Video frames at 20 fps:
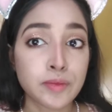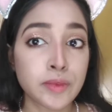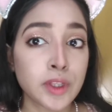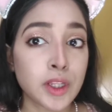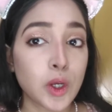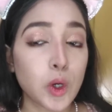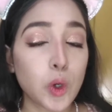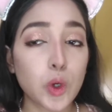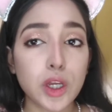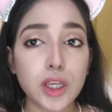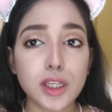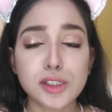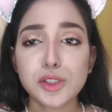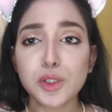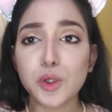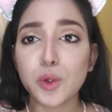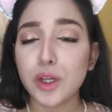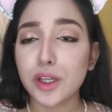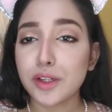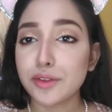Okay,
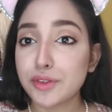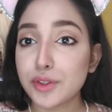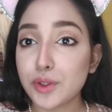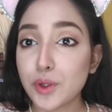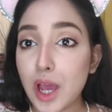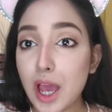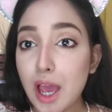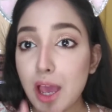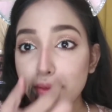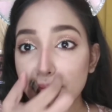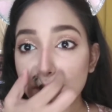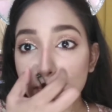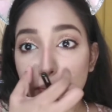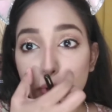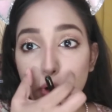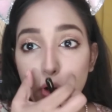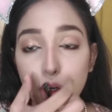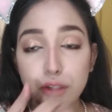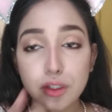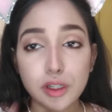so if you have
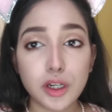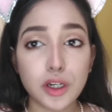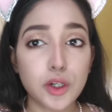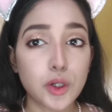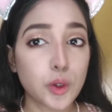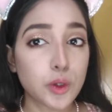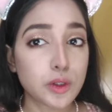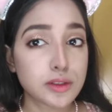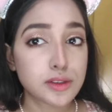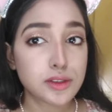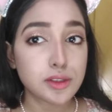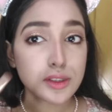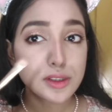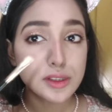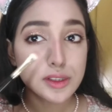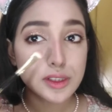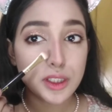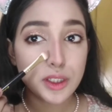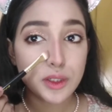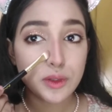broader
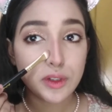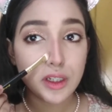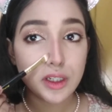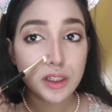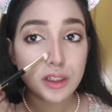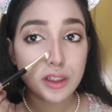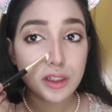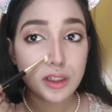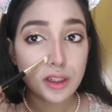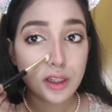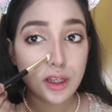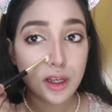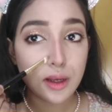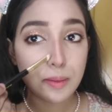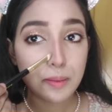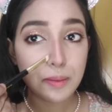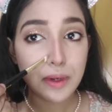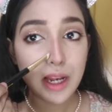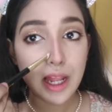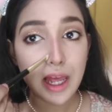nostrils, you can
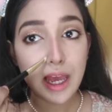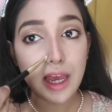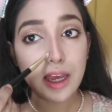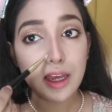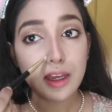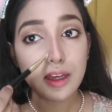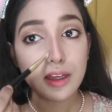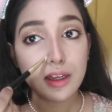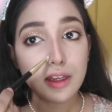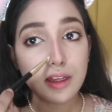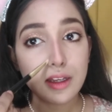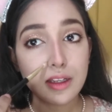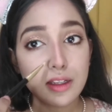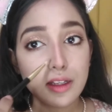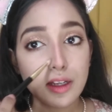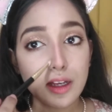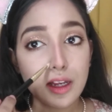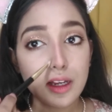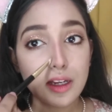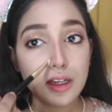apply
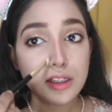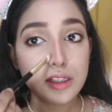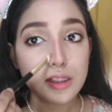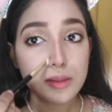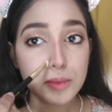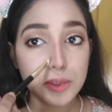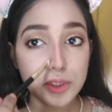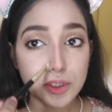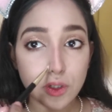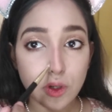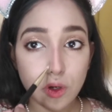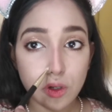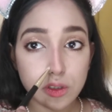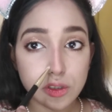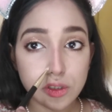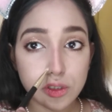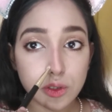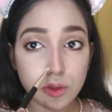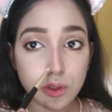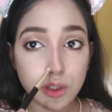a little bit
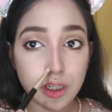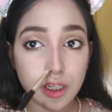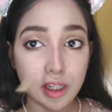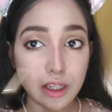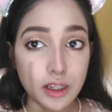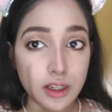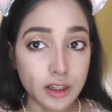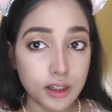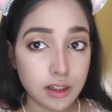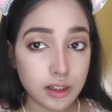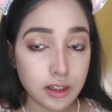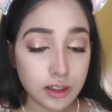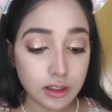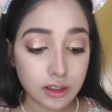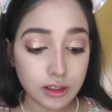contour here.